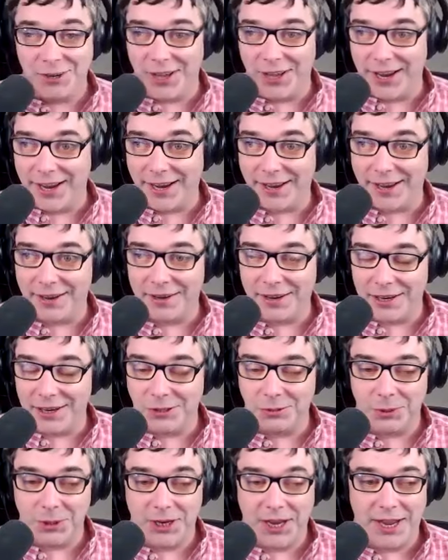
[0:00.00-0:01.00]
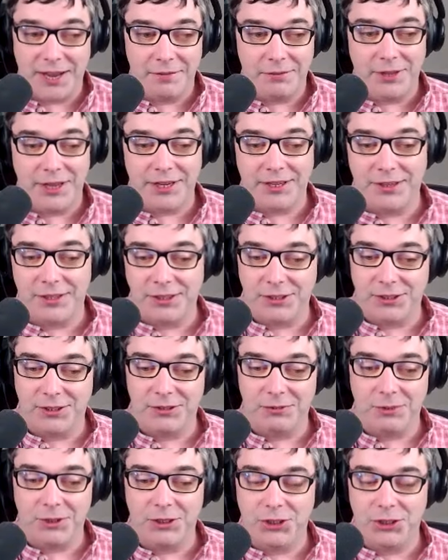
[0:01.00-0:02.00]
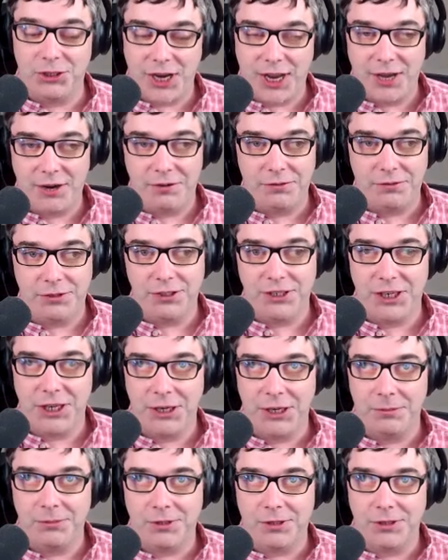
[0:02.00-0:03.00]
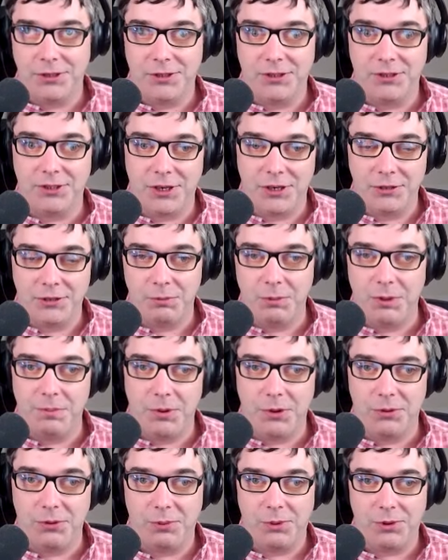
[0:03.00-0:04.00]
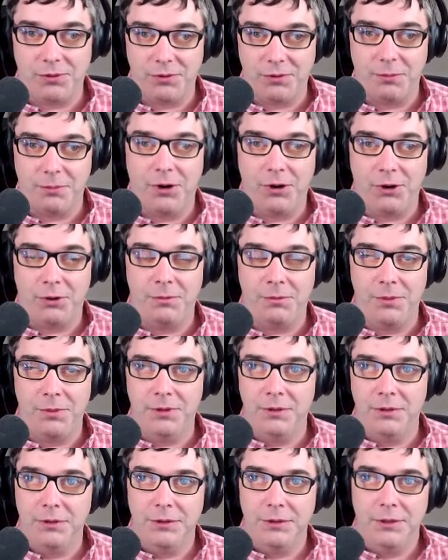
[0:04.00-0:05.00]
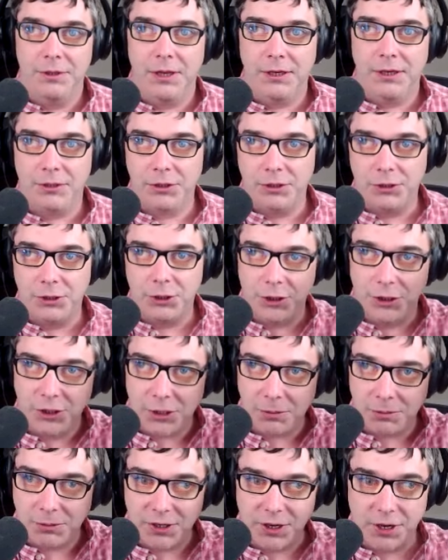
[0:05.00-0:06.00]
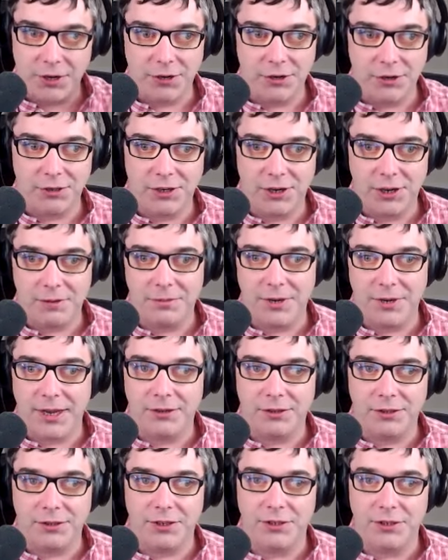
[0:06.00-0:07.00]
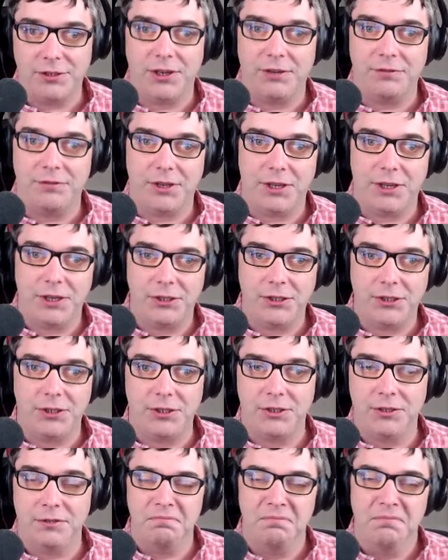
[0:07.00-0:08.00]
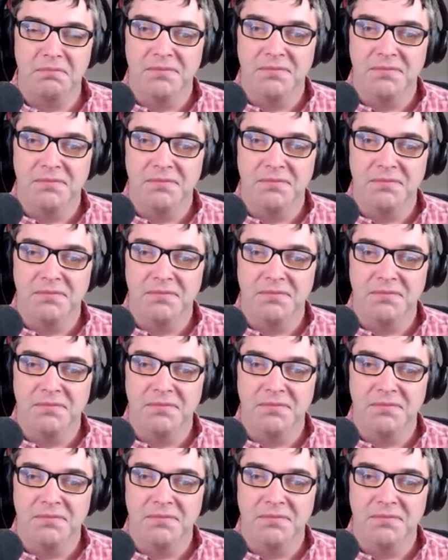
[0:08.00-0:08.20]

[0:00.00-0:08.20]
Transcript: her like, because we have like this. We chat over Teams because we both work from home. So she's upstairs and I'm downstairs off the kitchen.